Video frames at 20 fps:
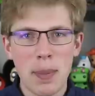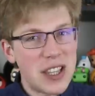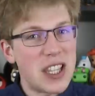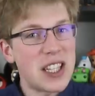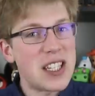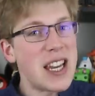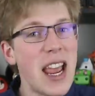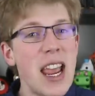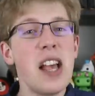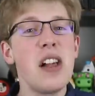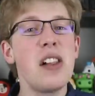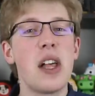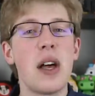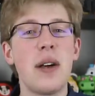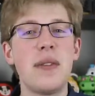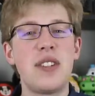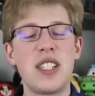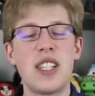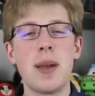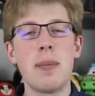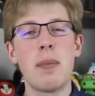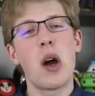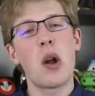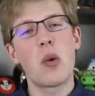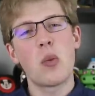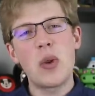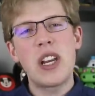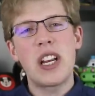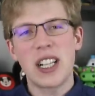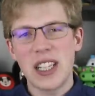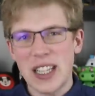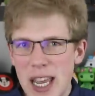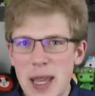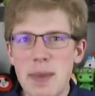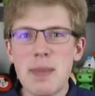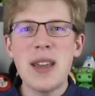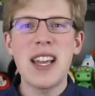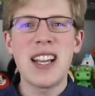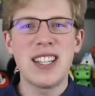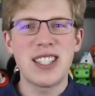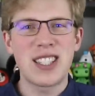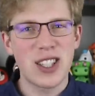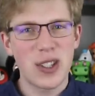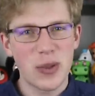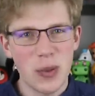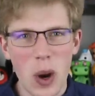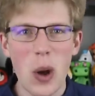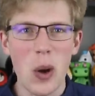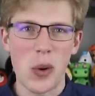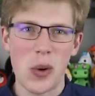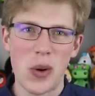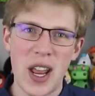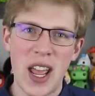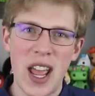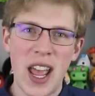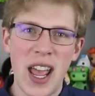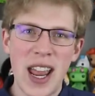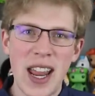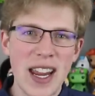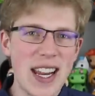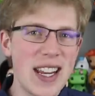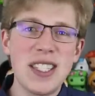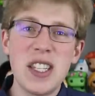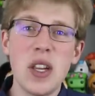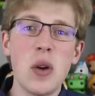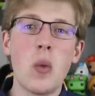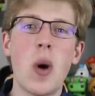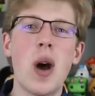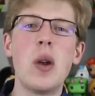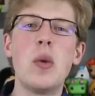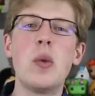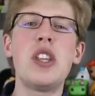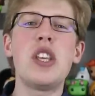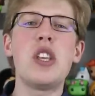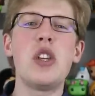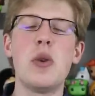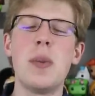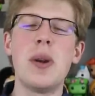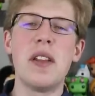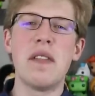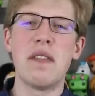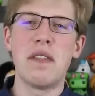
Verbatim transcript: But the tale of Simba reclaiming his throne isn't one with human